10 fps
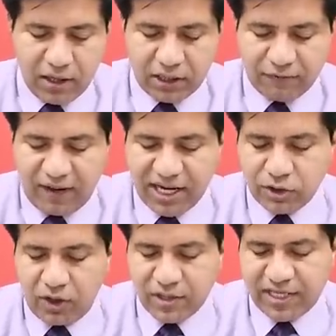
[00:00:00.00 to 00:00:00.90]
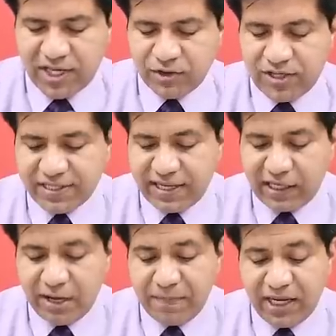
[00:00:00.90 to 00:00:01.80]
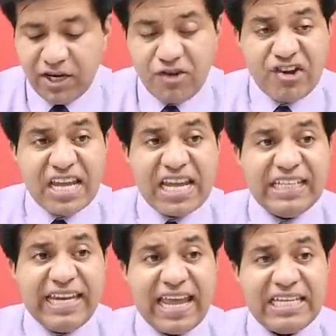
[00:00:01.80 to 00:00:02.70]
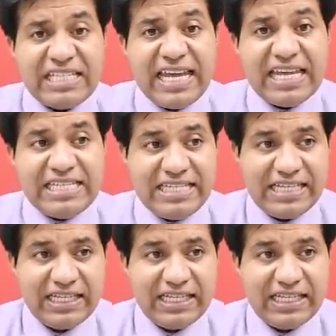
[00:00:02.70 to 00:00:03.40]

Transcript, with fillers: The White Horse has recently been redated.